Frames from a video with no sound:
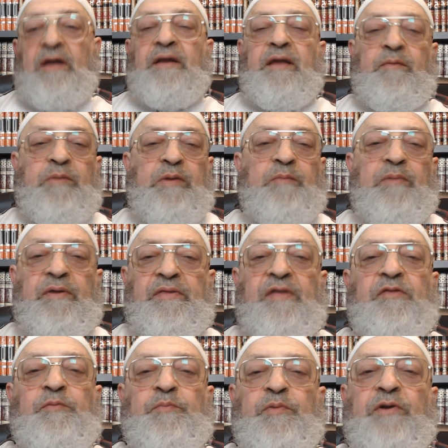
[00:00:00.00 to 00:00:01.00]
and I mean by
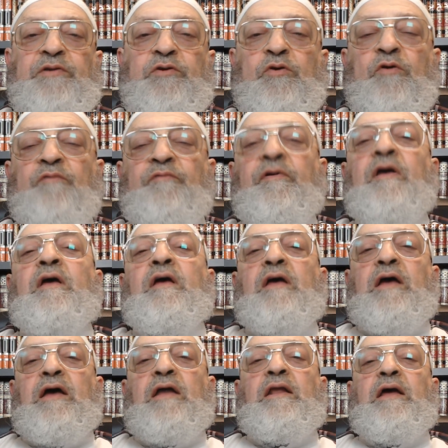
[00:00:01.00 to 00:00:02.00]
that the party of
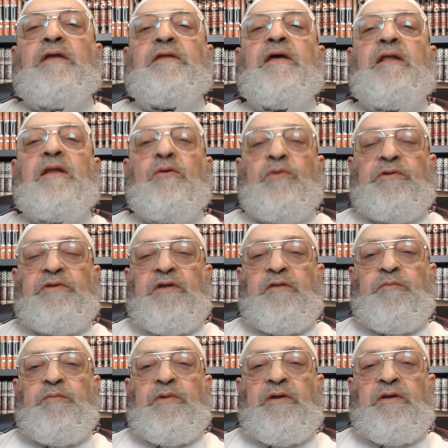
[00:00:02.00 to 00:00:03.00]
Al-Adala wa
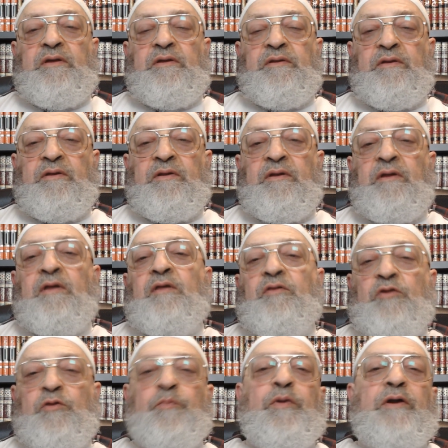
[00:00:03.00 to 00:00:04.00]
Tanmiya,
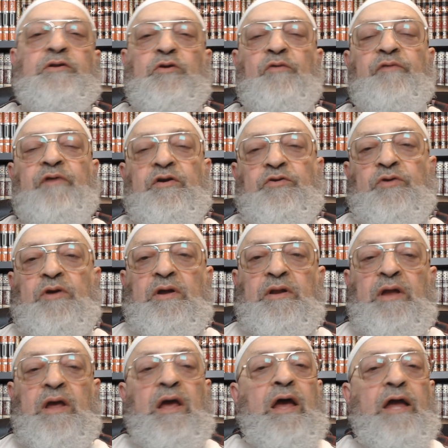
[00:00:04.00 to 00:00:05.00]
the party of
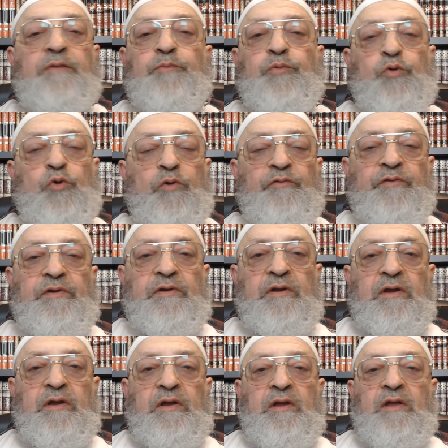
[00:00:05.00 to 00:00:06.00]
Erdogan, had proven
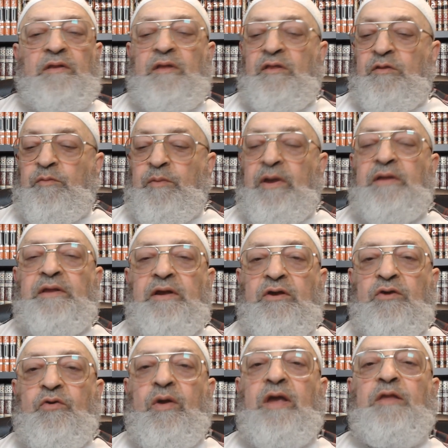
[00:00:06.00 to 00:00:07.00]
that they made a
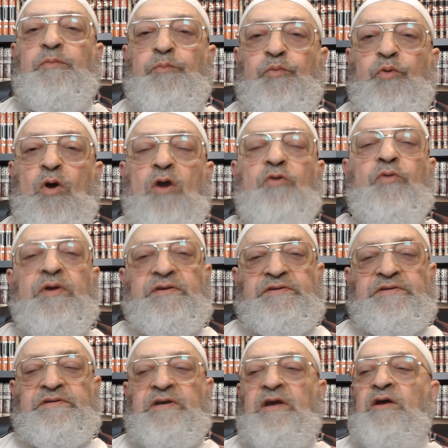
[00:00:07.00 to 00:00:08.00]
great
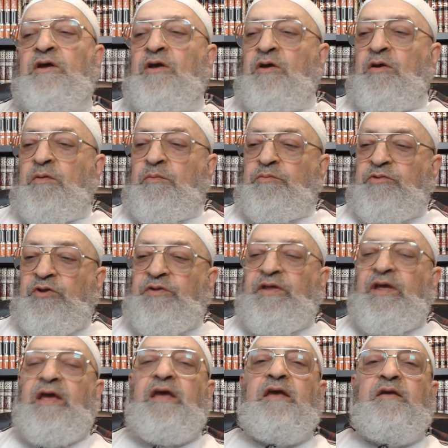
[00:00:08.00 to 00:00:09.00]
progress.
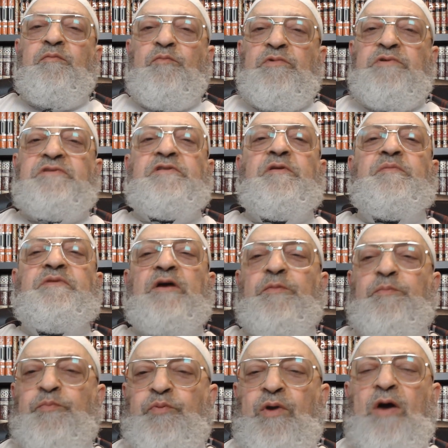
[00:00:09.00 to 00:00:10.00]
Today, Muslims
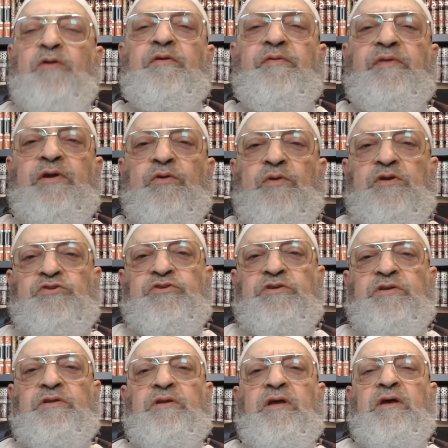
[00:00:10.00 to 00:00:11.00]
are proud of their
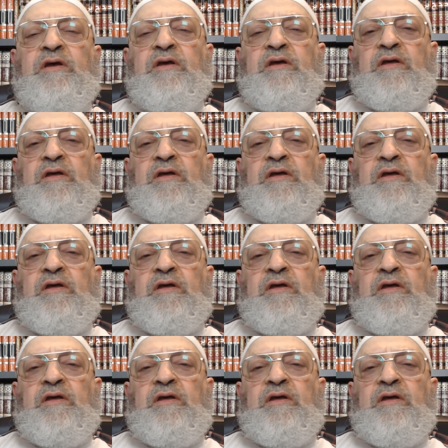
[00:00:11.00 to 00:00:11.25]
religion.